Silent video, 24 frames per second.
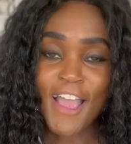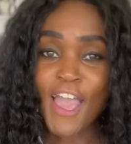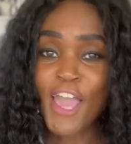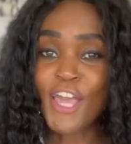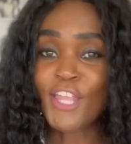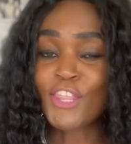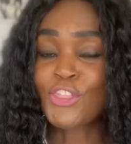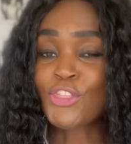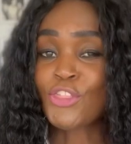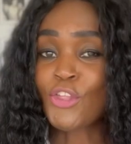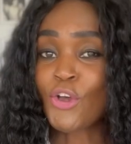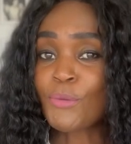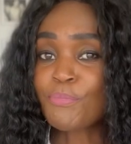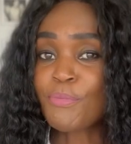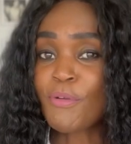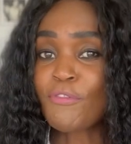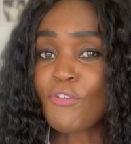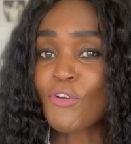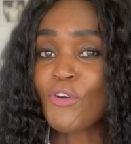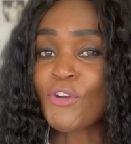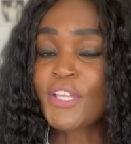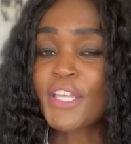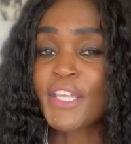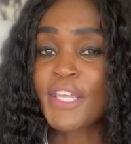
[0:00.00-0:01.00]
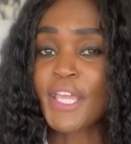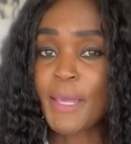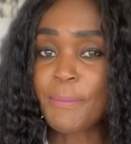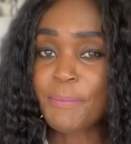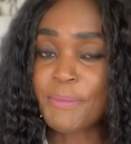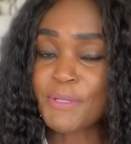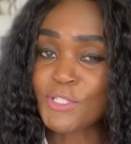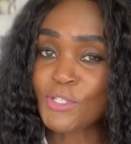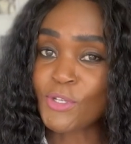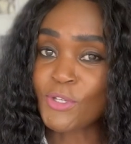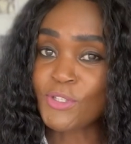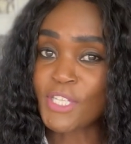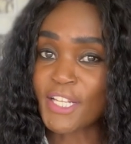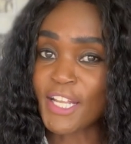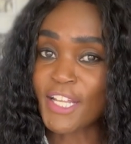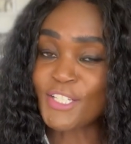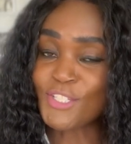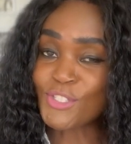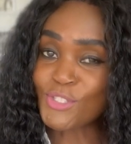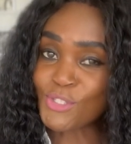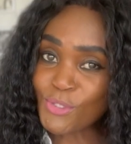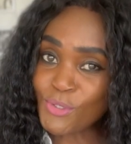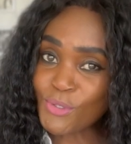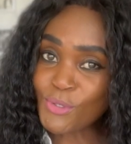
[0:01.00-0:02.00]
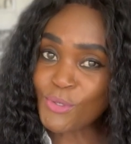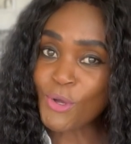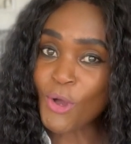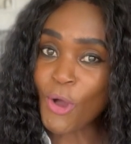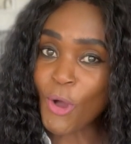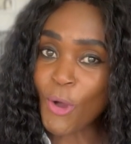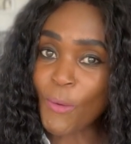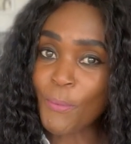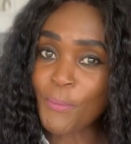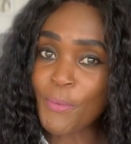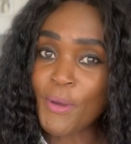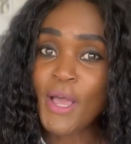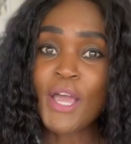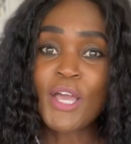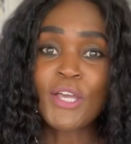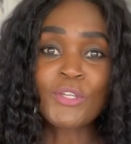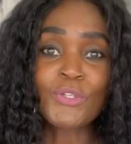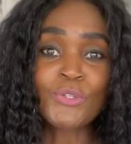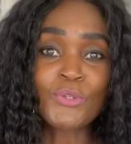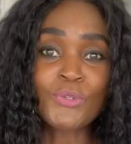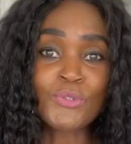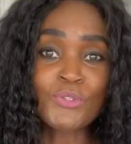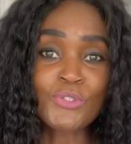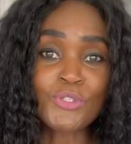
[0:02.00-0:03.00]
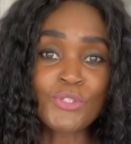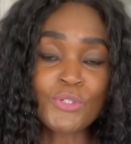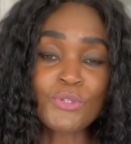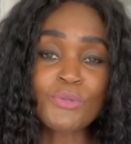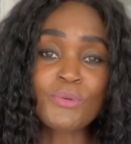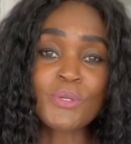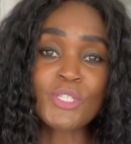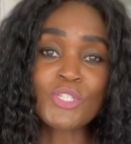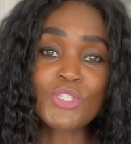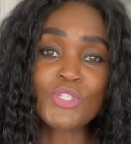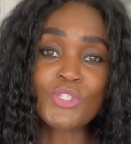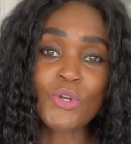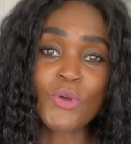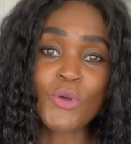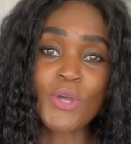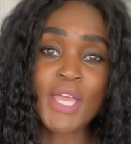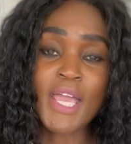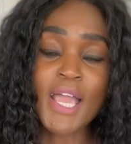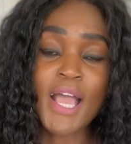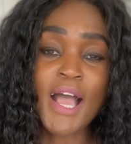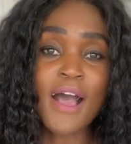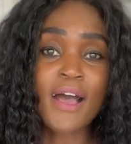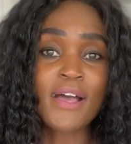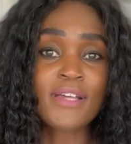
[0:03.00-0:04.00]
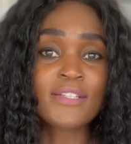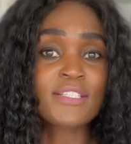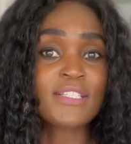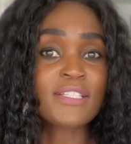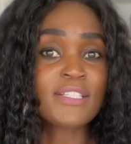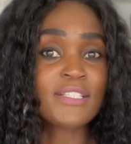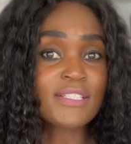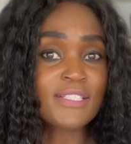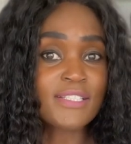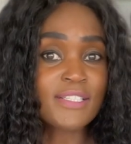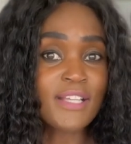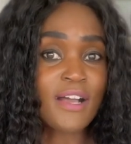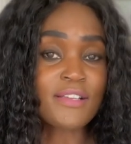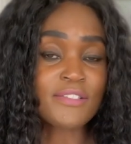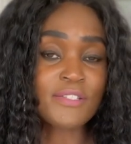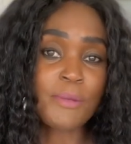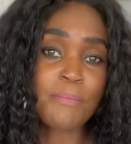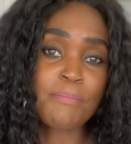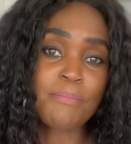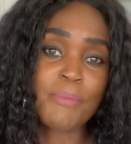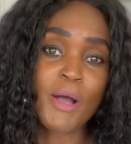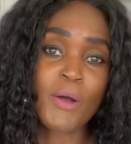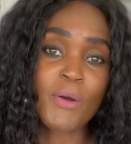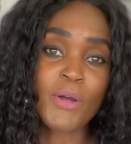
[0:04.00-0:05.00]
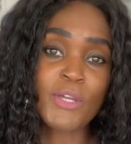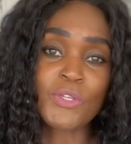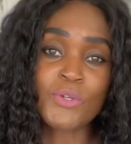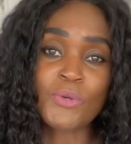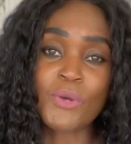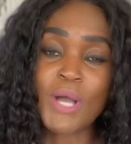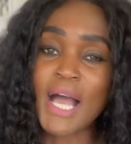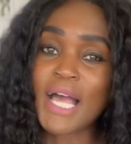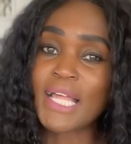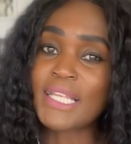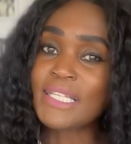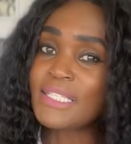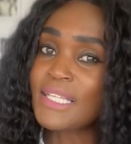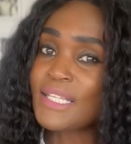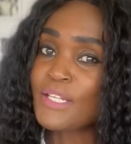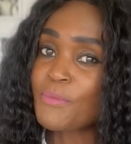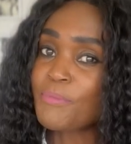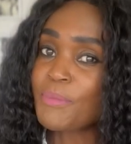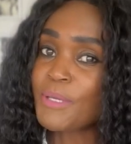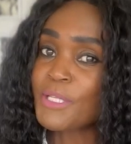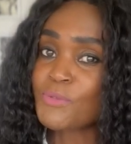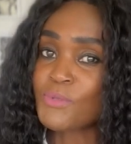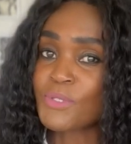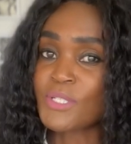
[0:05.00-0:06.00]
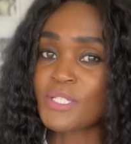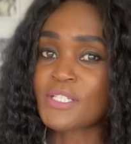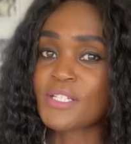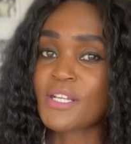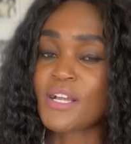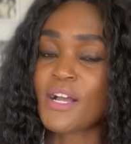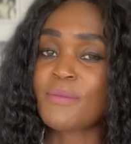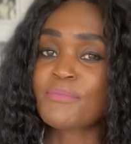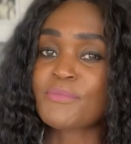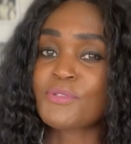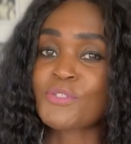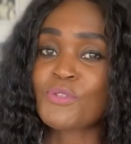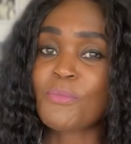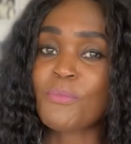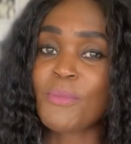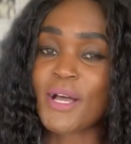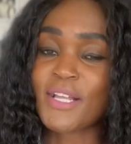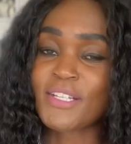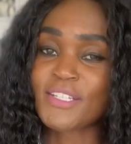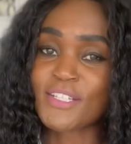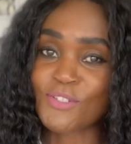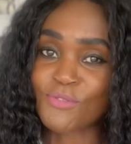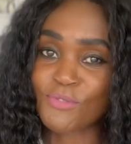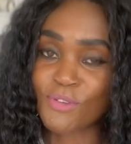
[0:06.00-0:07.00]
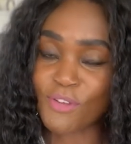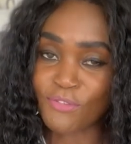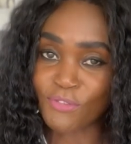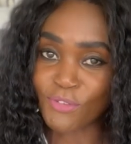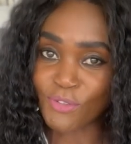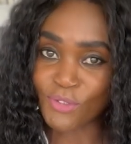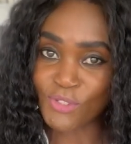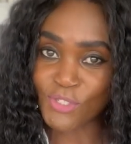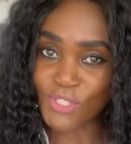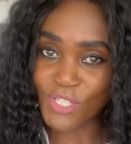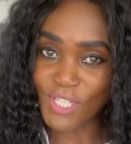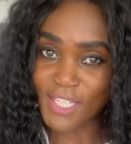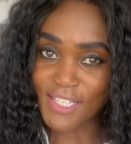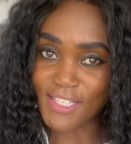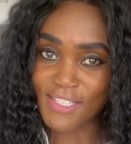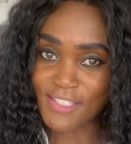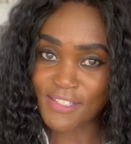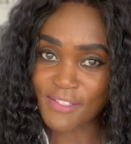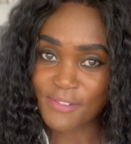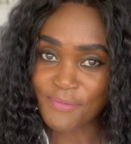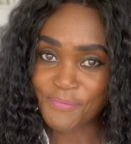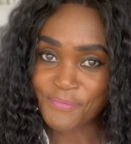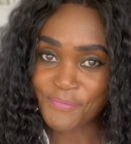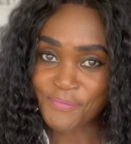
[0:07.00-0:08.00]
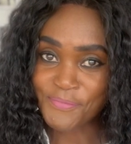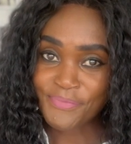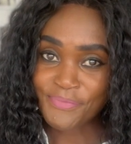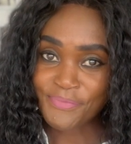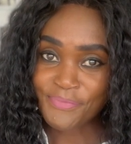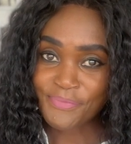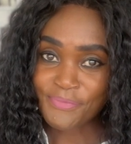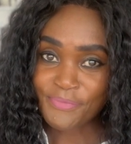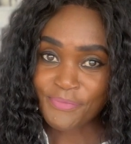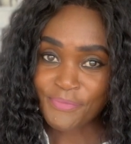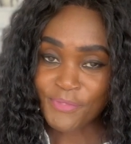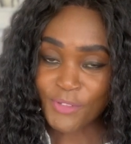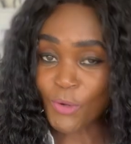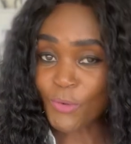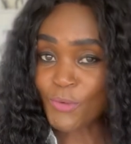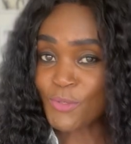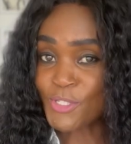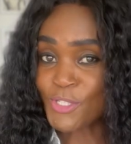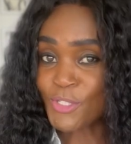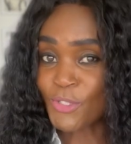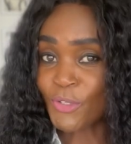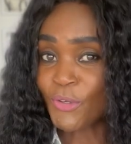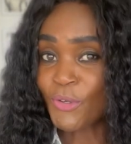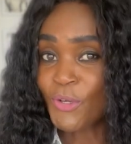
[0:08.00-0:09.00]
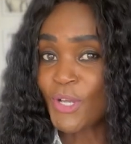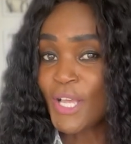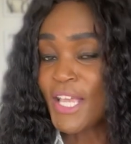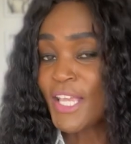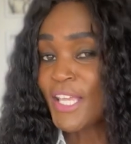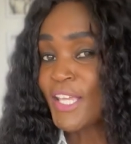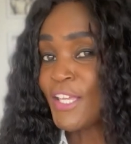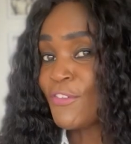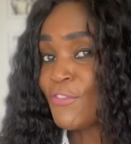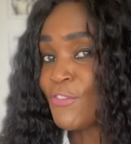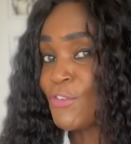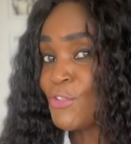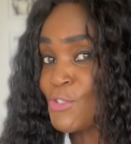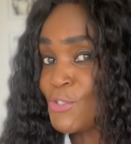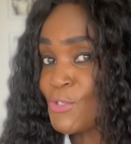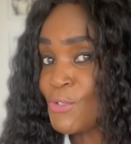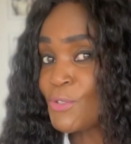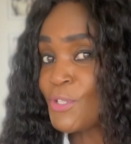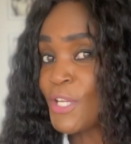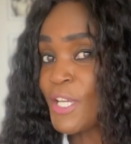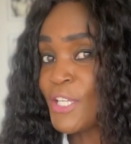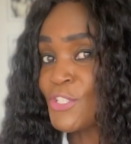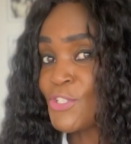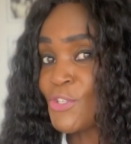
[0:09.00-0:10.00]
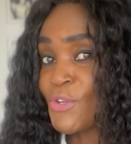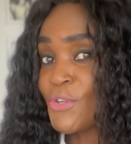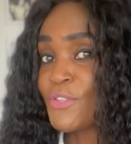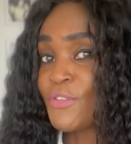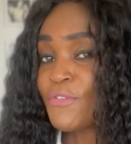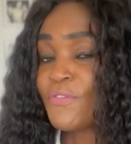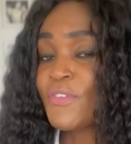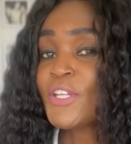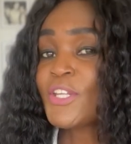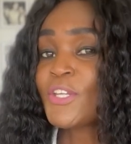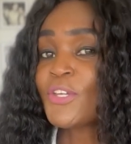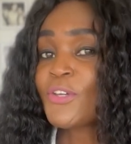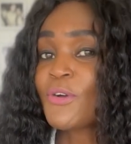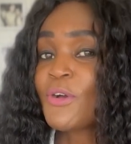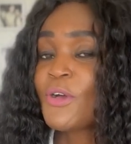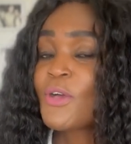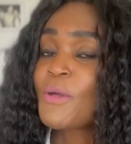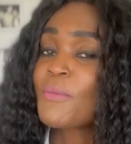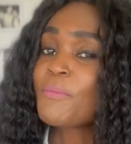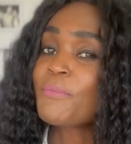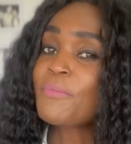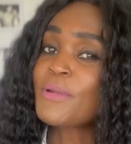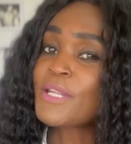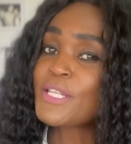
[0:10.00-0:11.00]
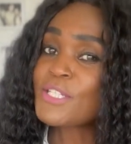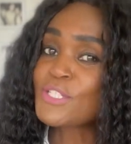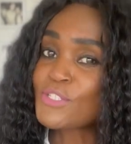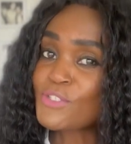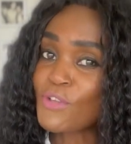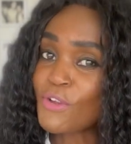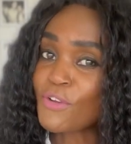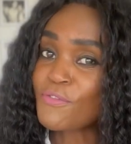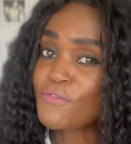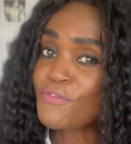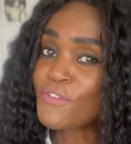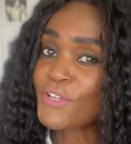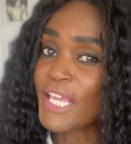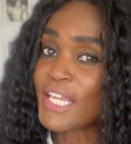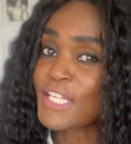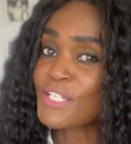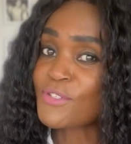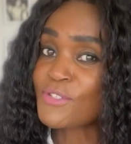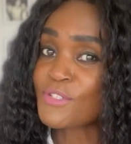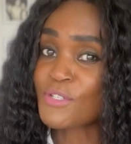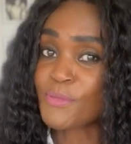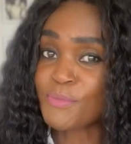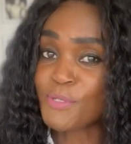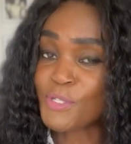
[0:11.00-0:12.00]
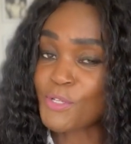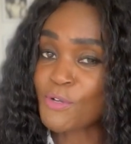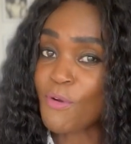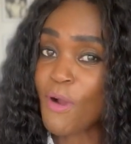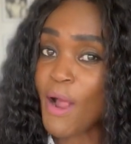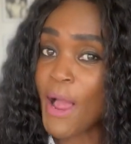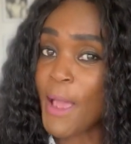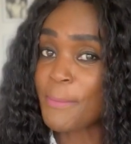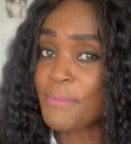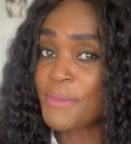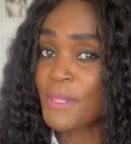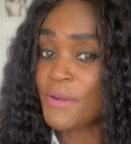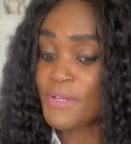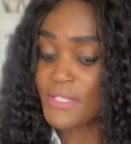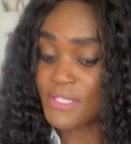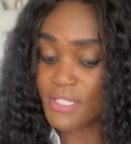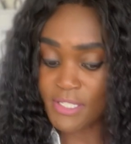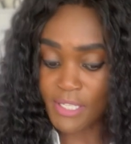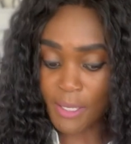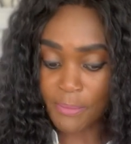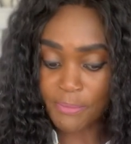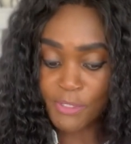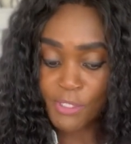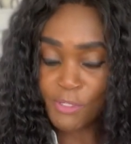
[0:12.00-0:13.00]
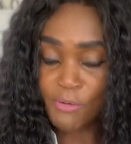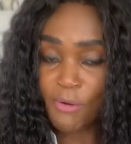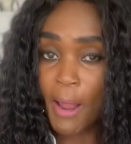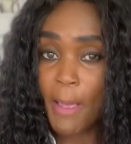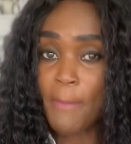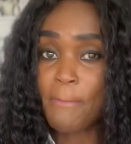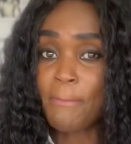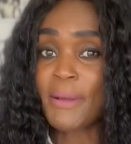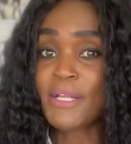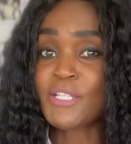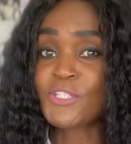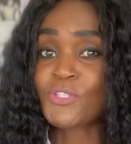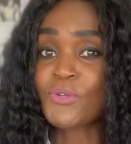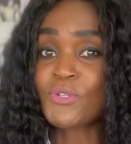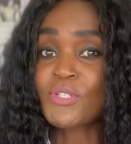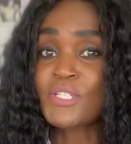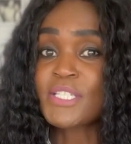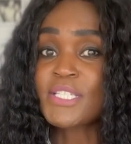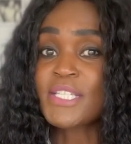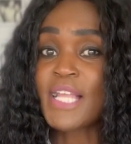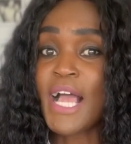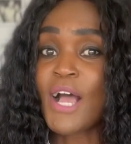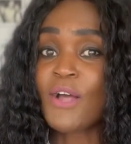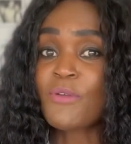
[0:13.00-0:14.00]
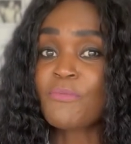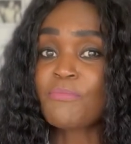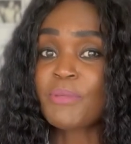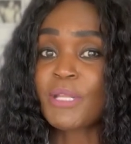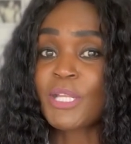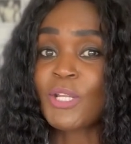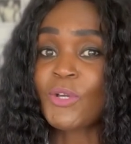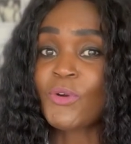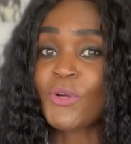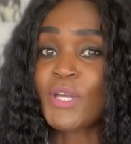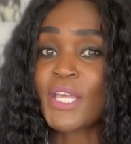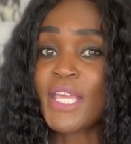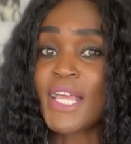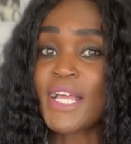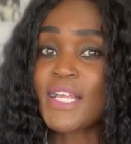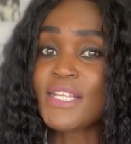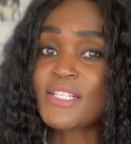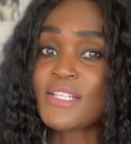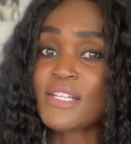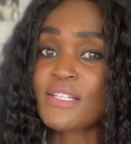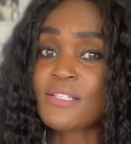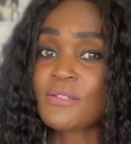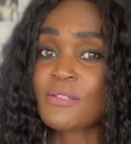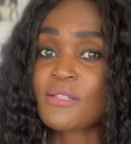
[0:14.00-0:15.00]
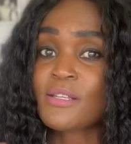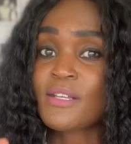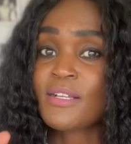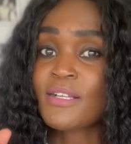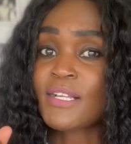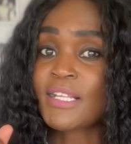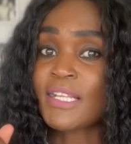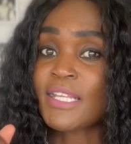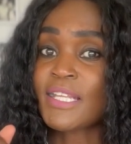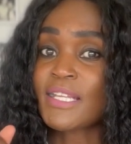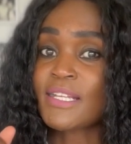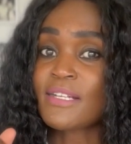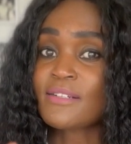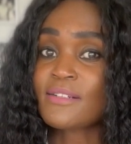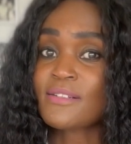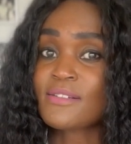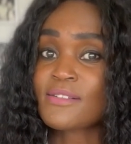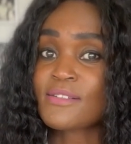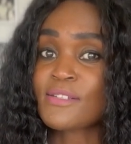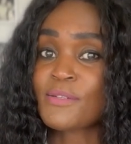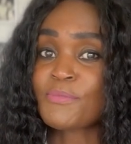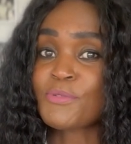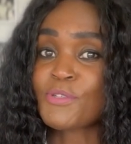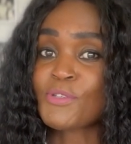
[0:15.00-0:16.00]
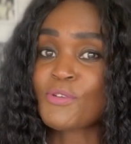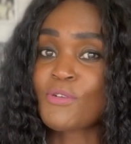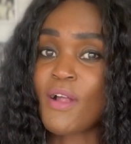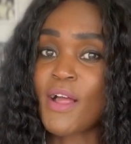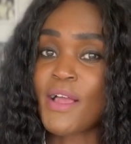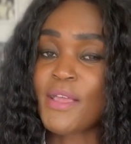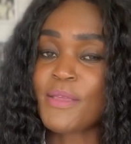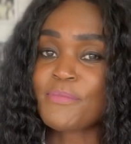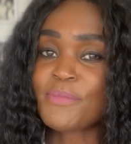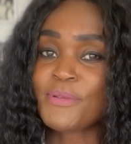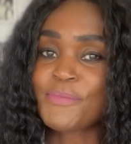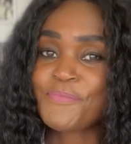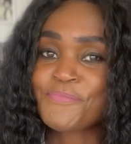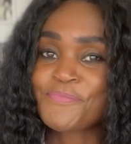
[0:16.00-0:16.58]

A thought-provoking episode that I do hope you do enjoy and does empower you a little bit when it comes to matters refugees. Also, if you do enjoy the video, please don't forget to subscribe. There is a subscribe button down below here. Just click subscribe.